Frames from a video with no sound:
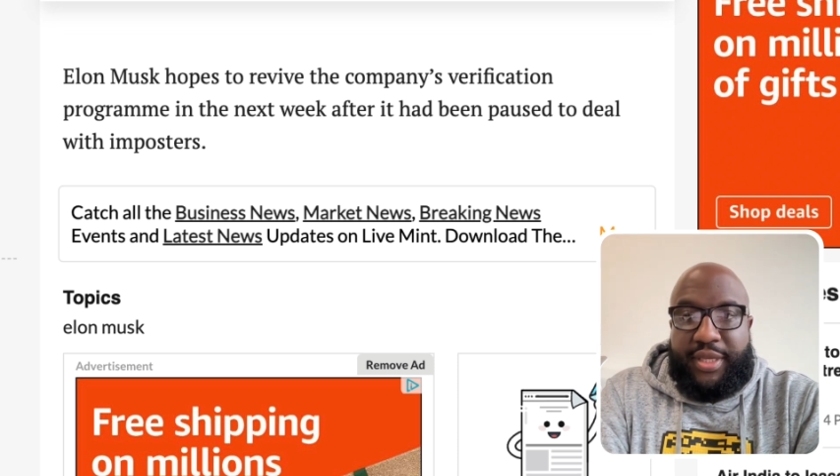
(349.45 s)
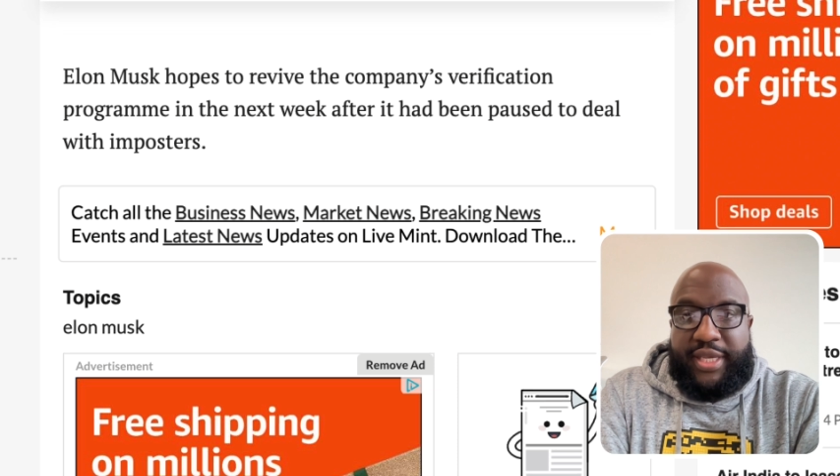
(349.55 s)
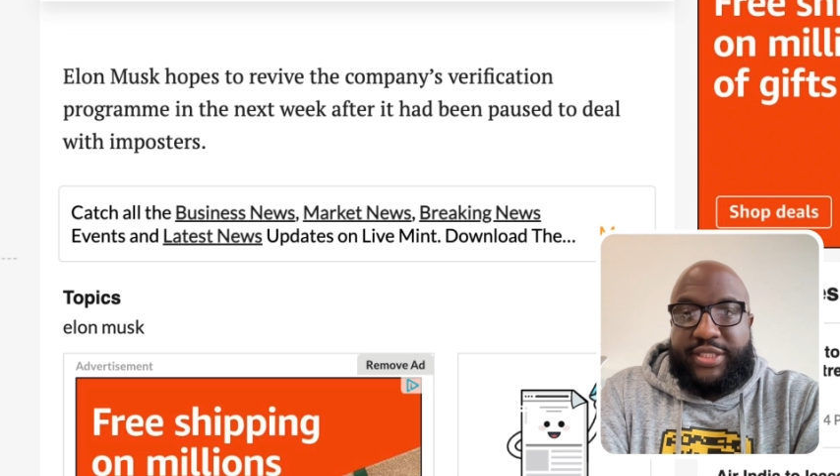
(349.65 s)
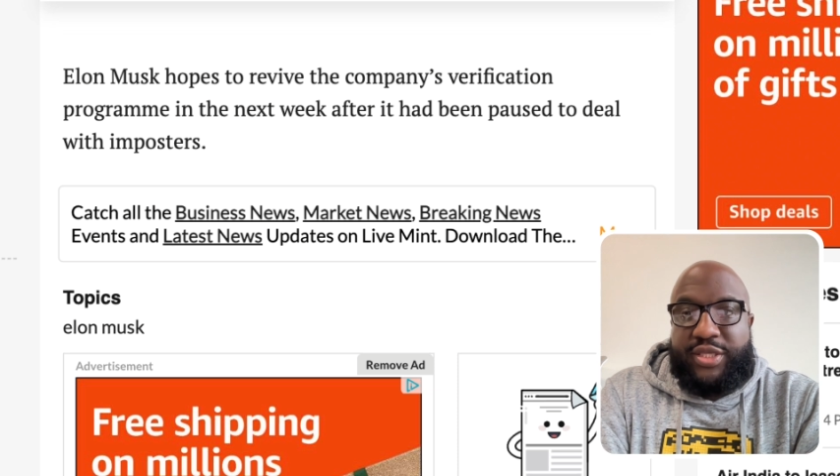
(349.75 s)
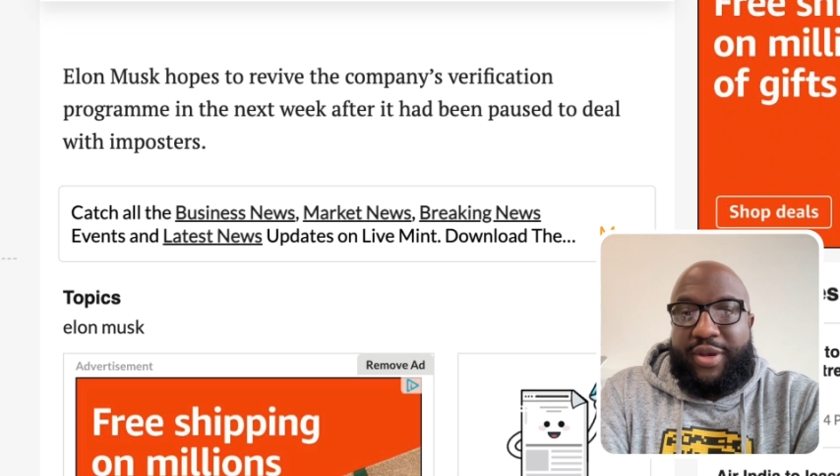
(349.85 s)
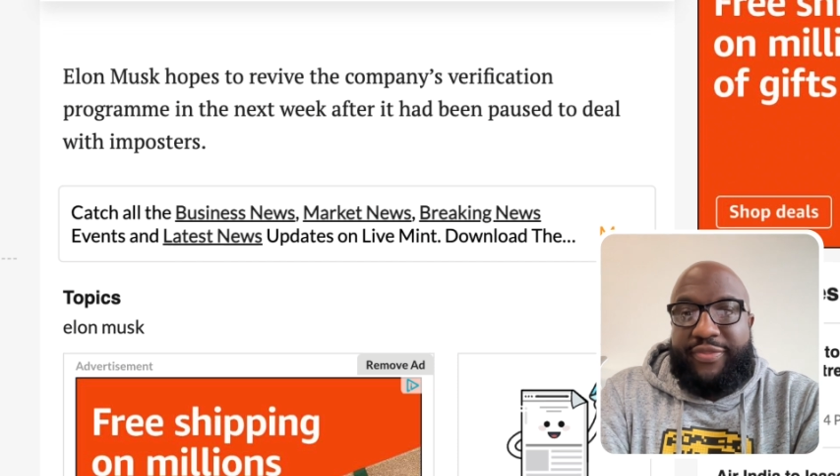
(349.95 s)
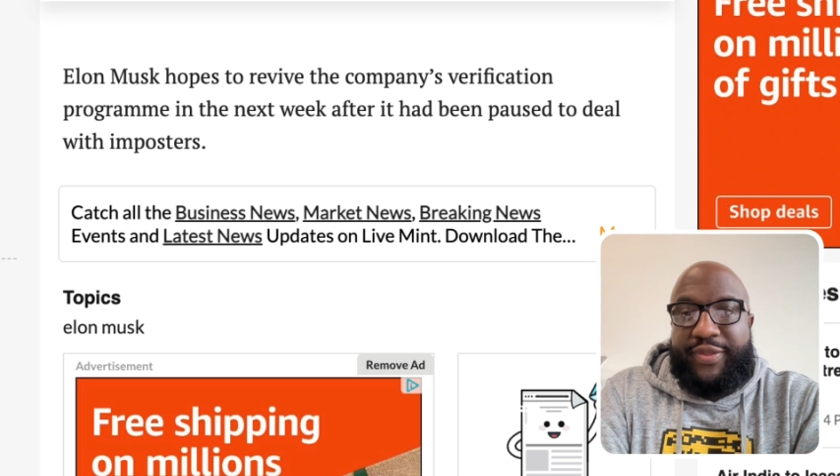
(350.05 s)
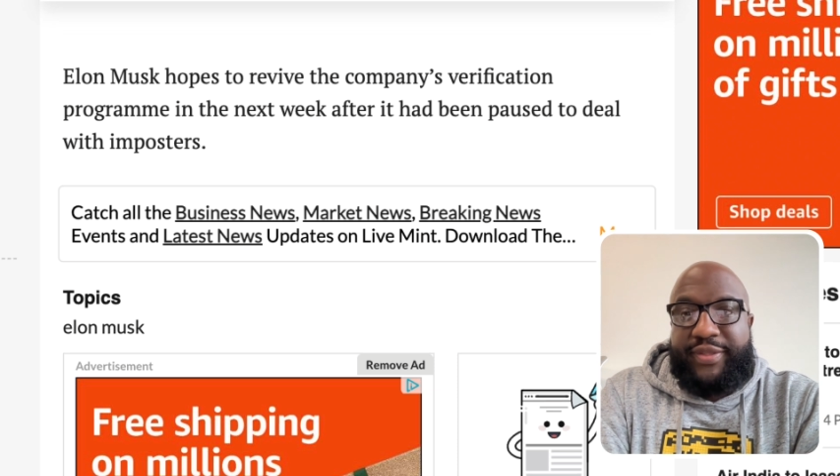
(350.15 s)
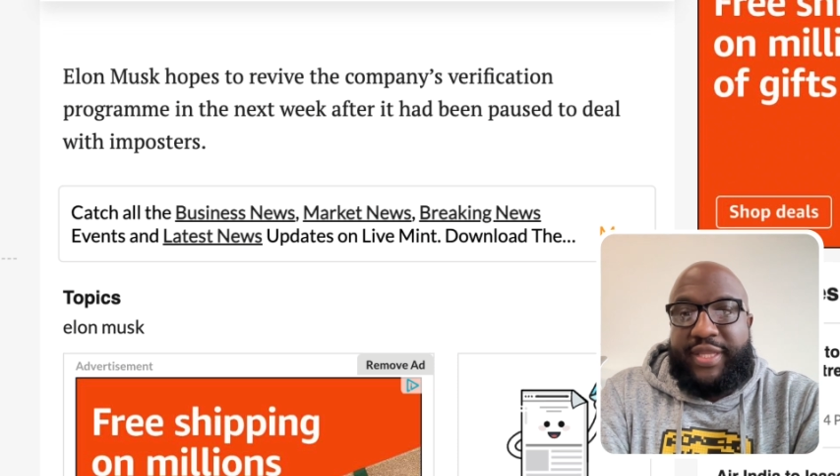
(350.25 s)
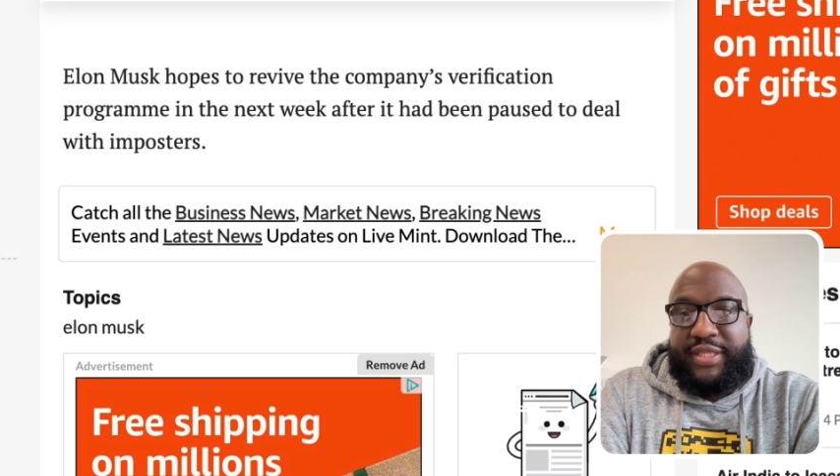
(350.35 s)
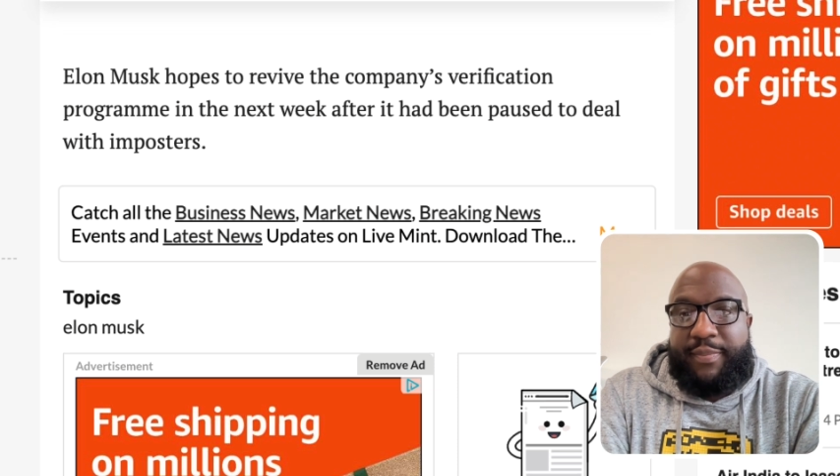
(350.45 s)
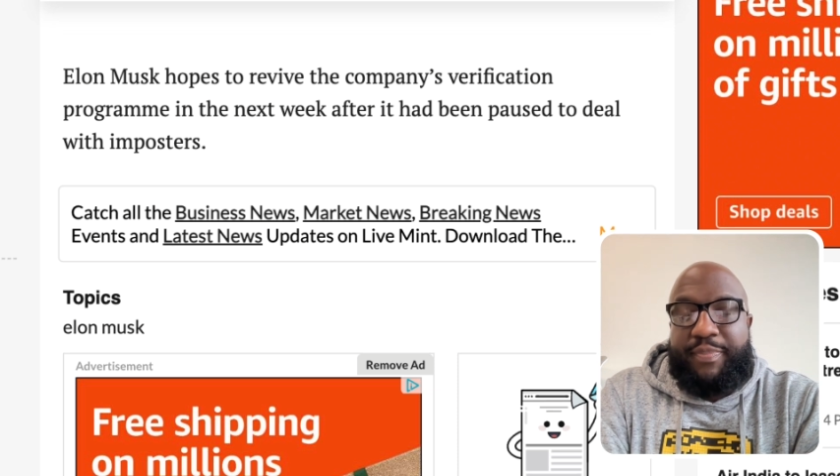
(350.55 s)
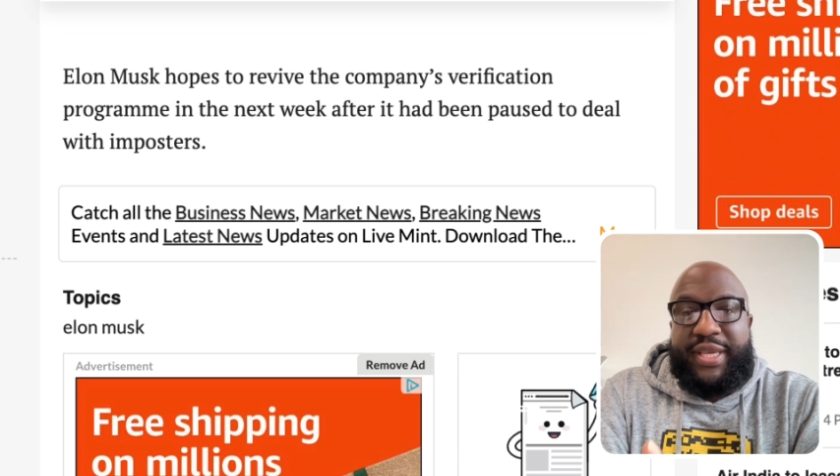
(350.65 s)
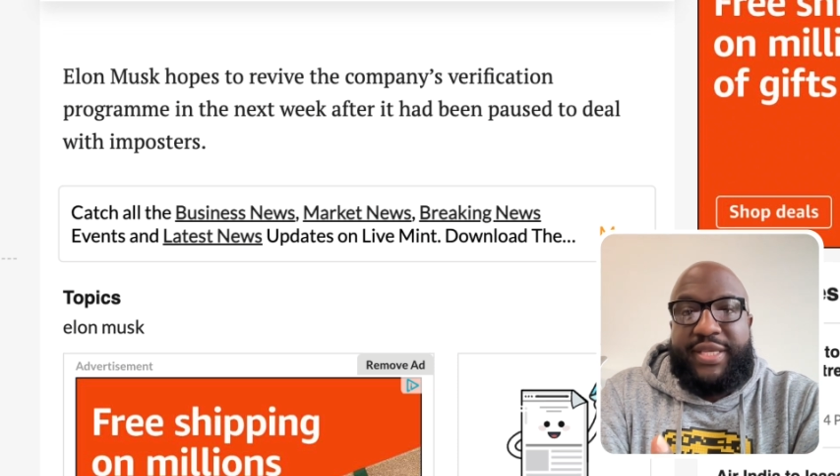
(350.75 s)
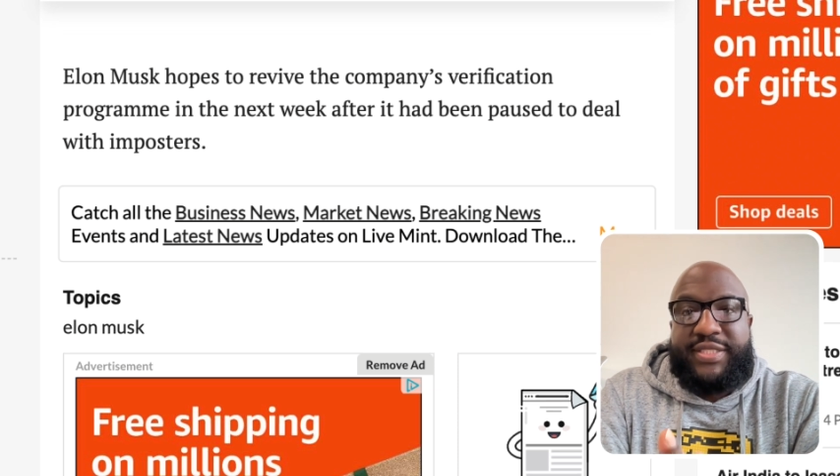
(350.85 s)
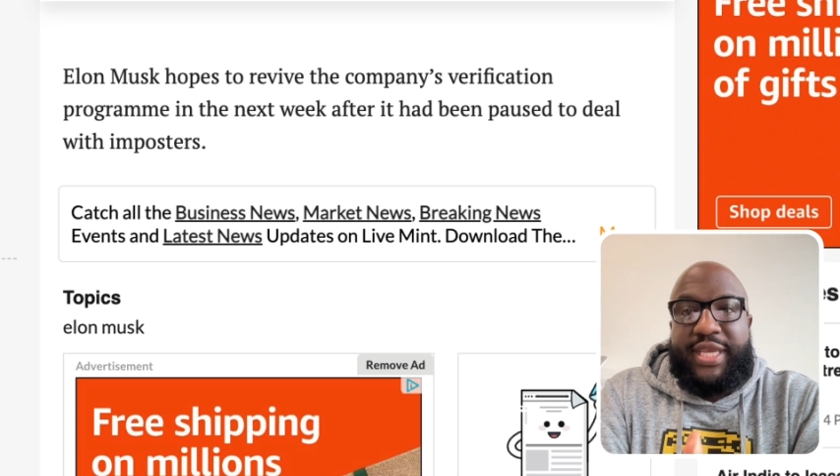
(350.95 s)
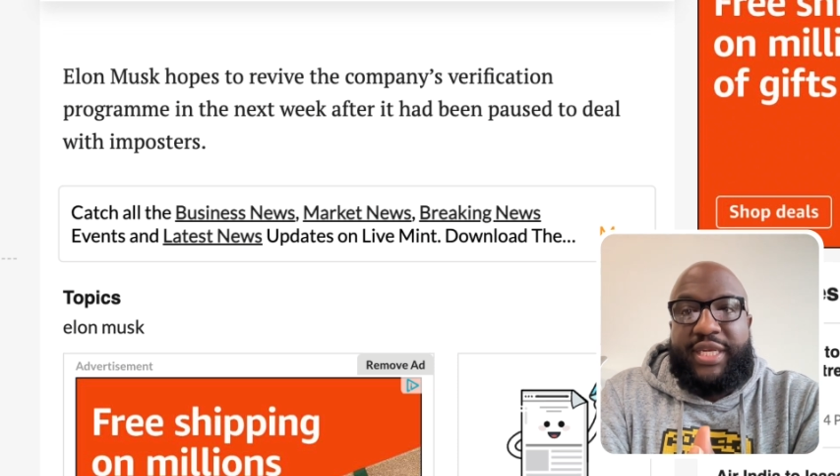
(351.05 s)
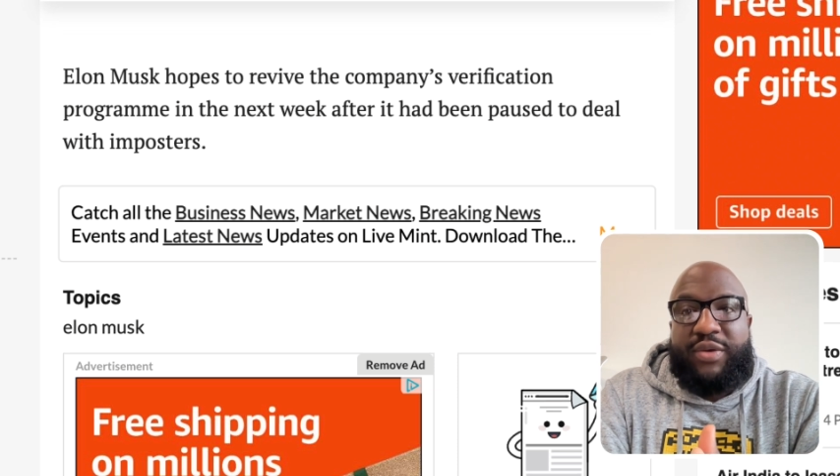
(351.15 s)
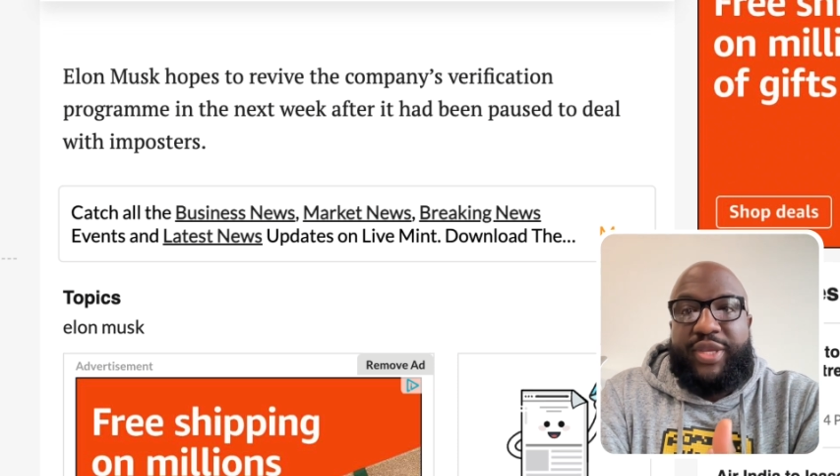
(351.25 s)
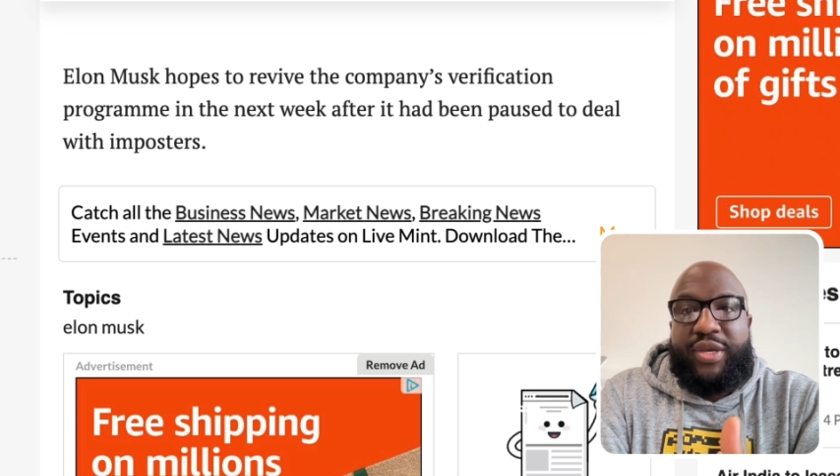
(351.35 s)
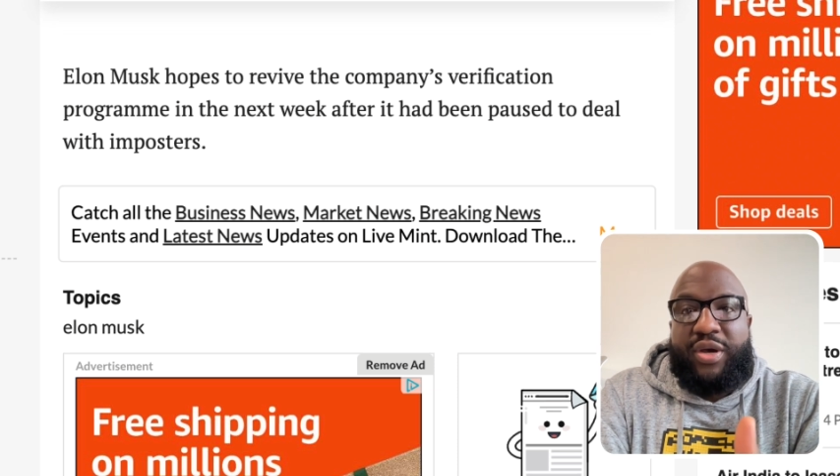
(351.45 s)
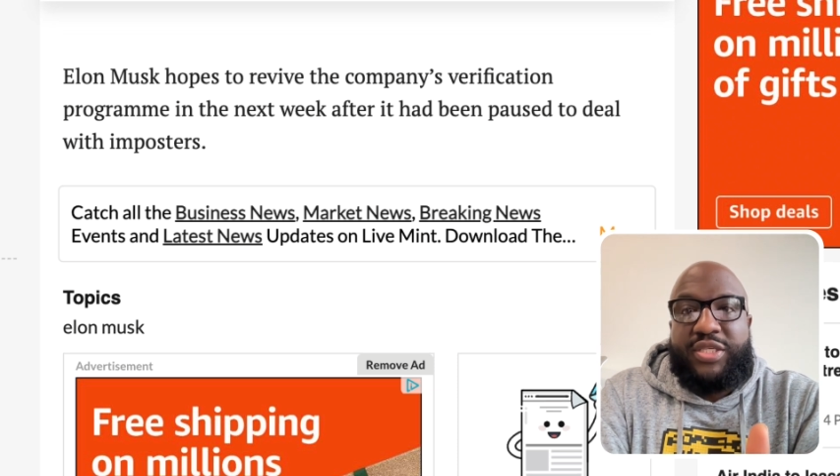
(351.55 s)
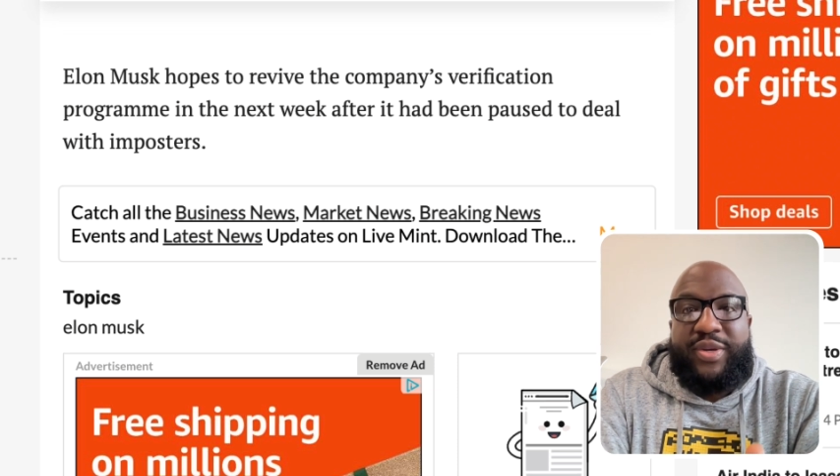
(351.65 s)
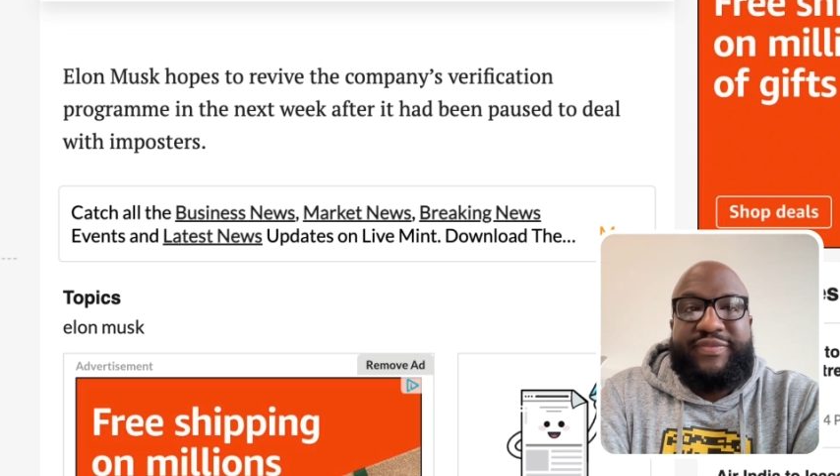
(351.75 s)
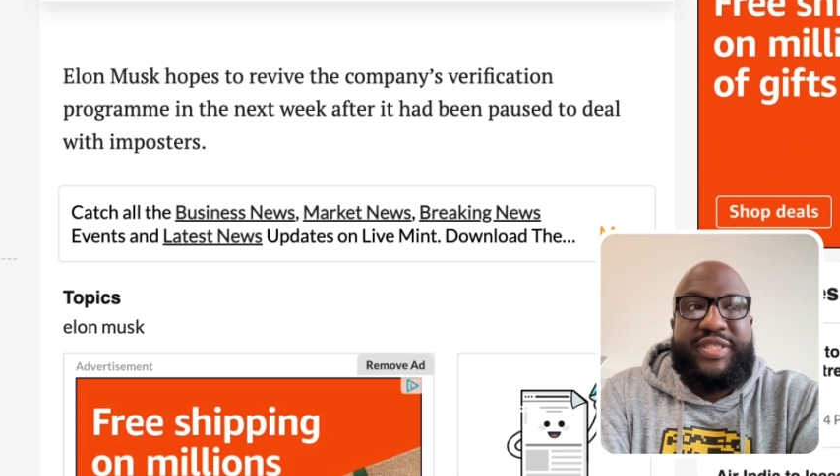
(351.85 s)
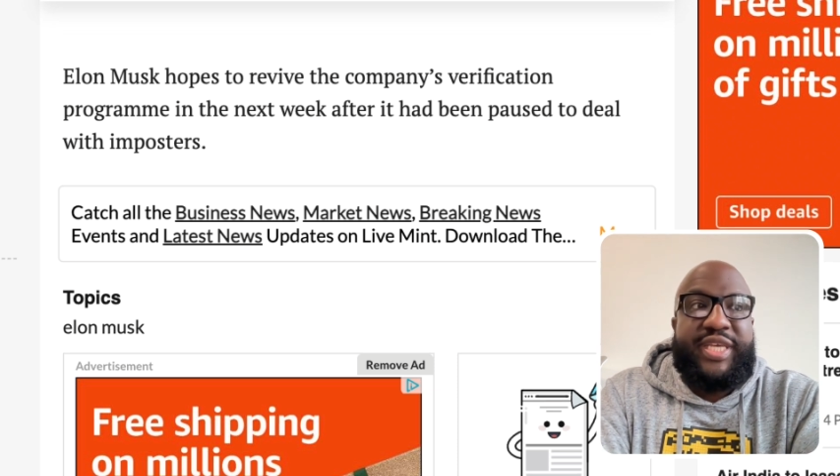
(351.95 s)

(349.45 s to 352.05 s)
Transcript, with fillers: And so I think that the biggest thing that we also have to